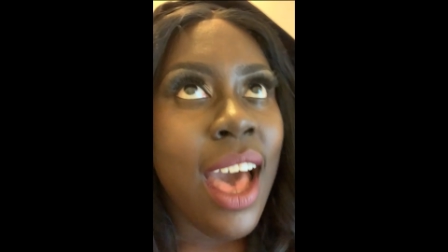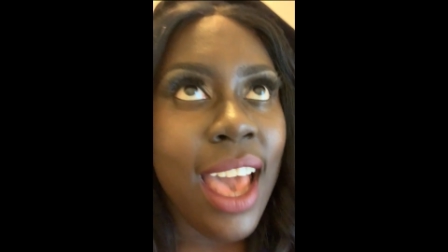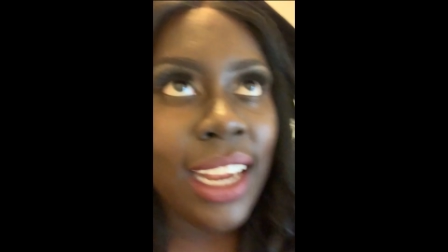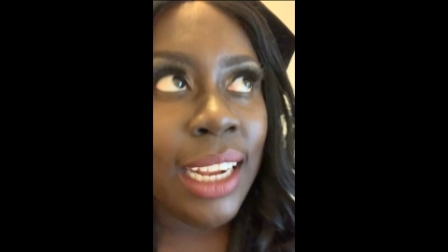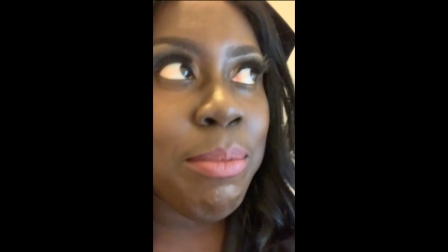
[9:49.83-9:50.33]

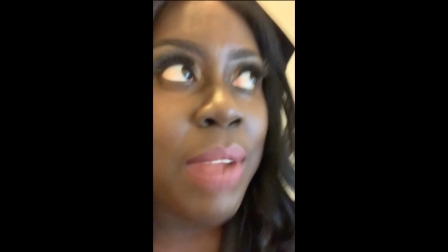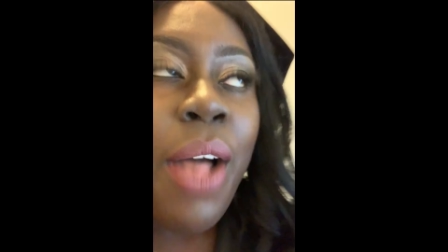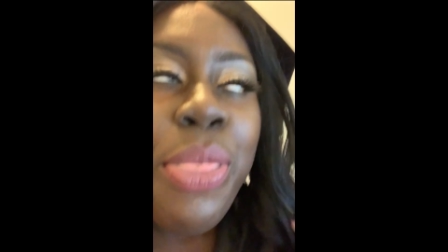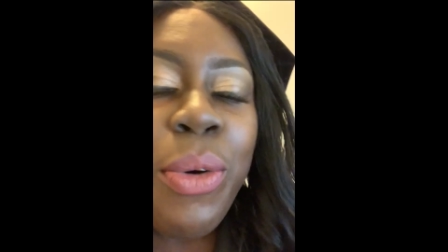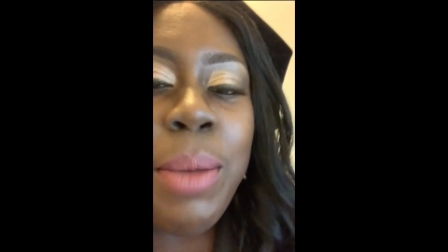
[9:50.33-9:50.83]
I'm
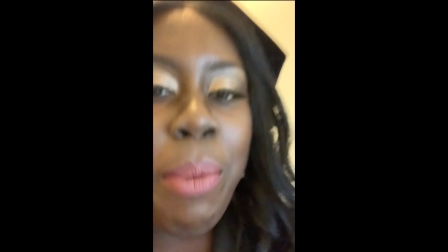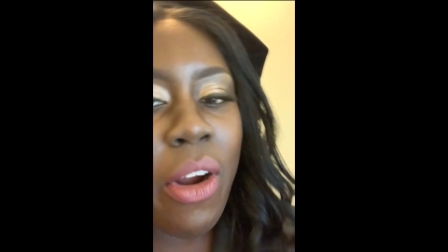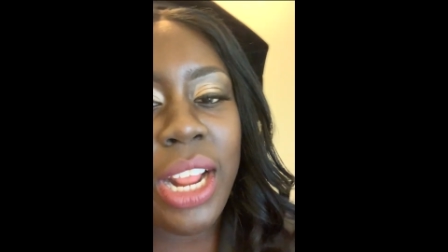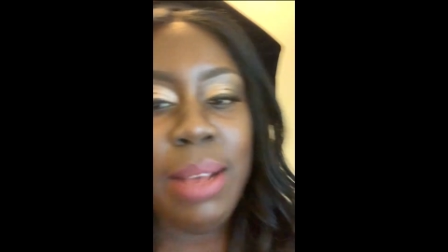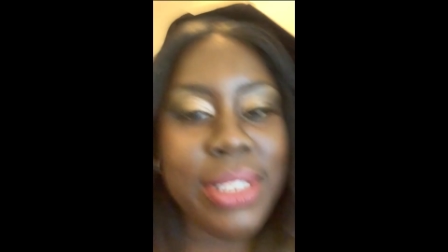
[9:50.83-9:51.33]
not throwing a
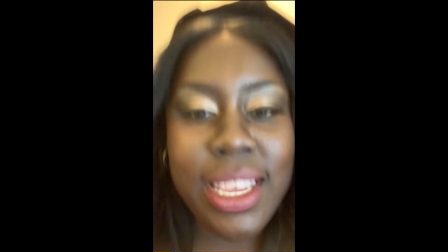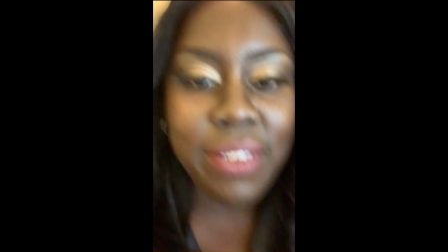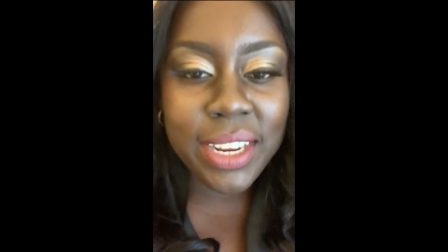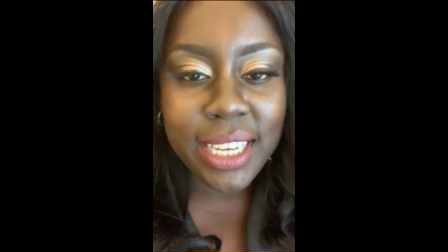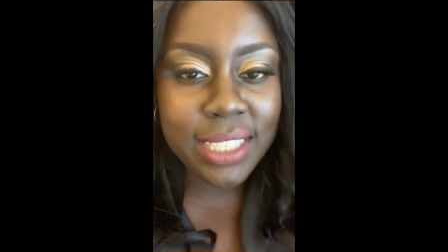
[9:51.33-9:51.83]
party, I'm just
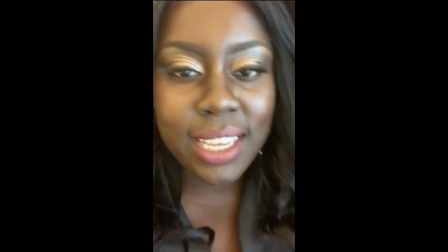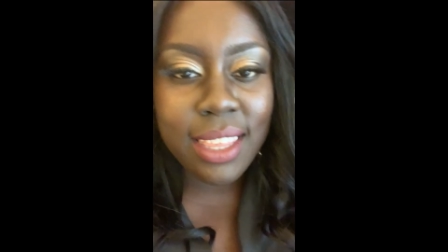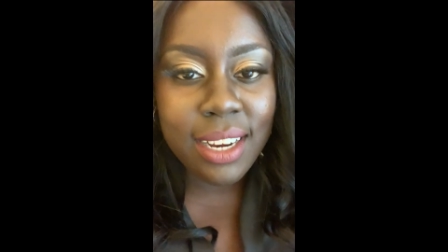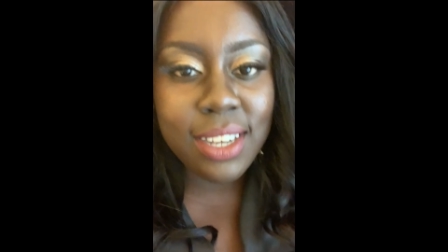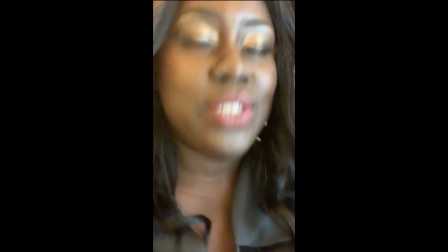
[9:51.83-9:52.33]
having a get
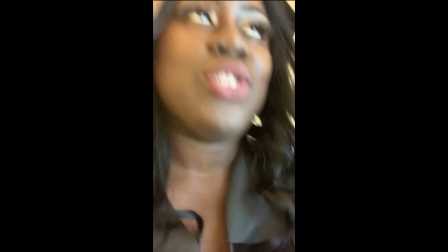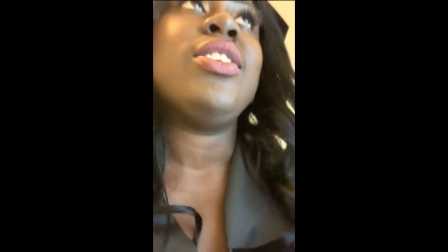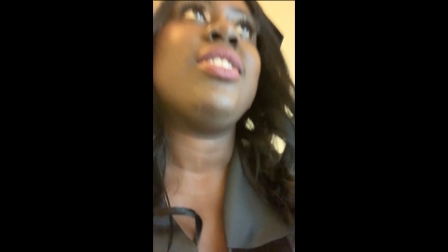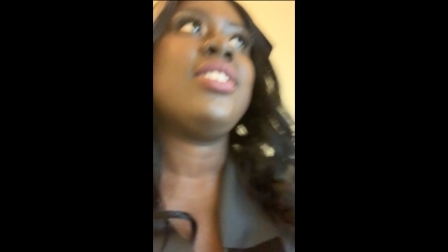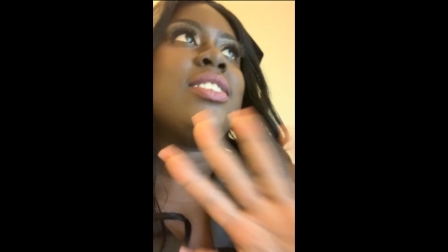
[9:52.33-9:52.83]
together, because
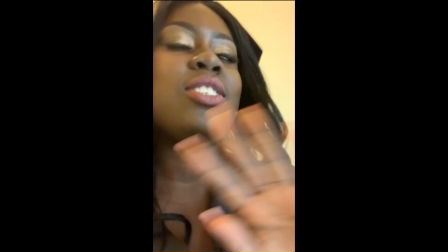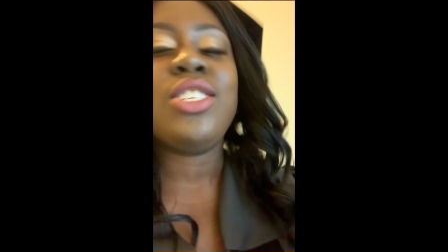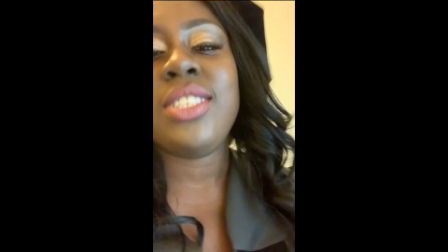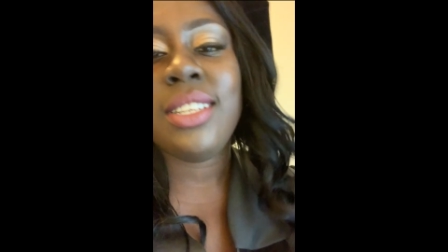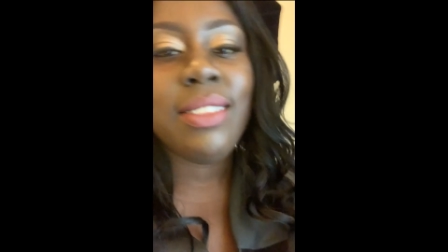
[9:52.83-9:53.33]

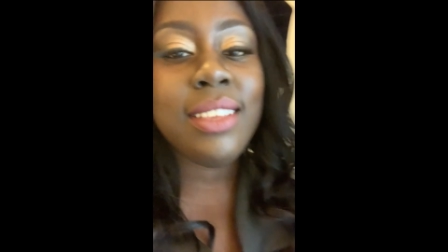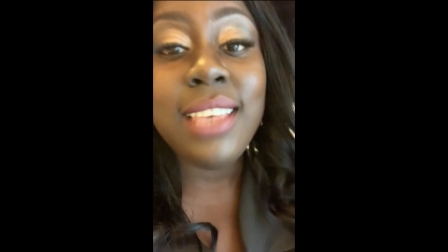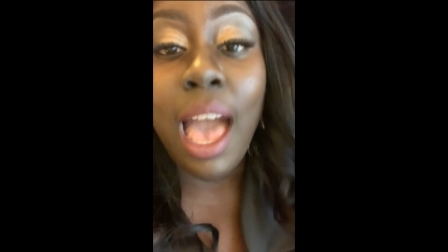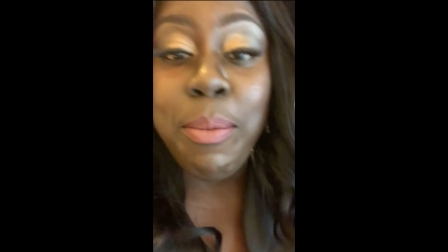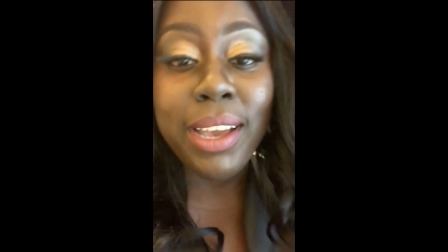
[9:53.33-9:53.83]
this
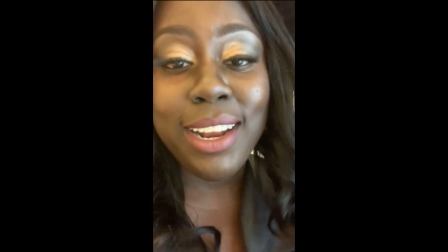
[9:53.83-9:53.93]
happened